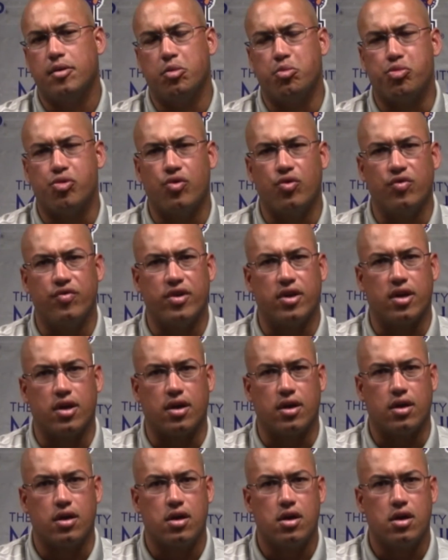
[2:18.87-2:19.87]
improving
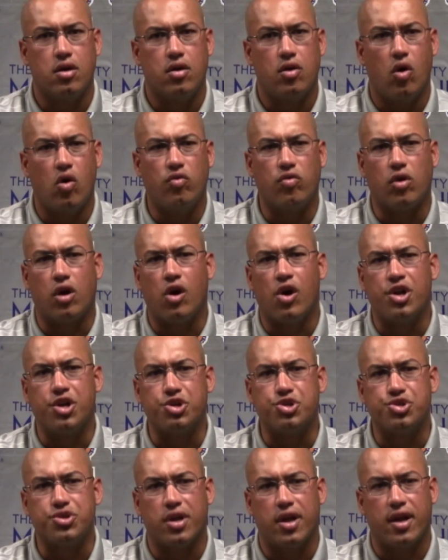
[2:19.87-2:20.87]
overall
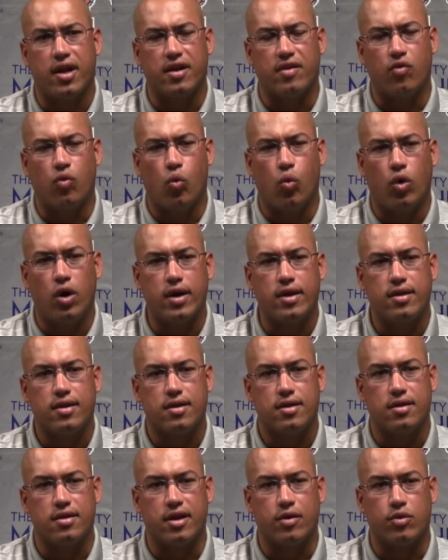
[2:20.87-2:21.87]
understanding of what
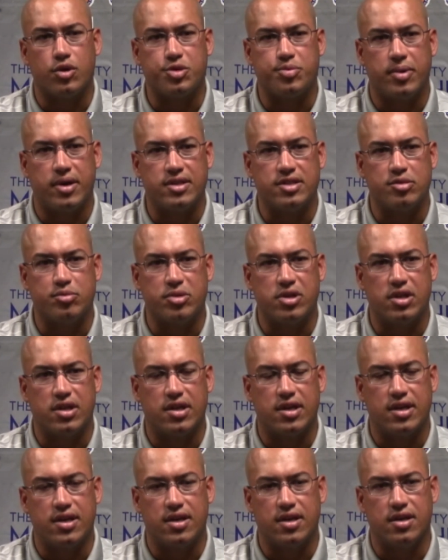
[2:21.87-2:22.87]
their
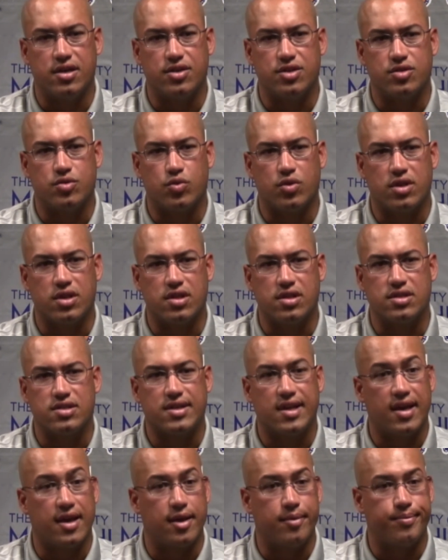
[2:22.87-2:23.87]
responsibility is within the
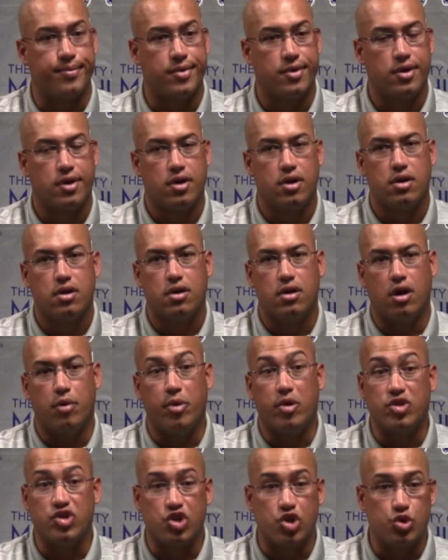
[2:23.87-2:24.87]
scheme.
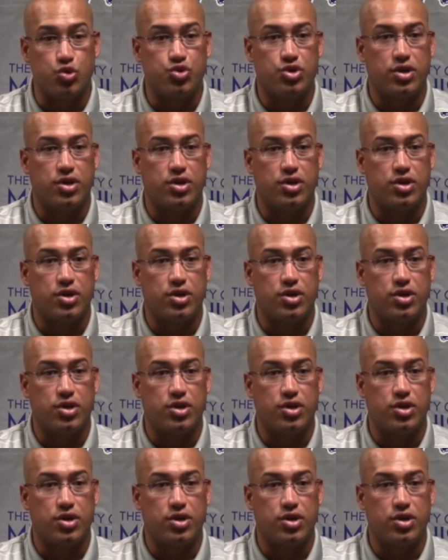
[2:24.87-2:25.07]
It was a new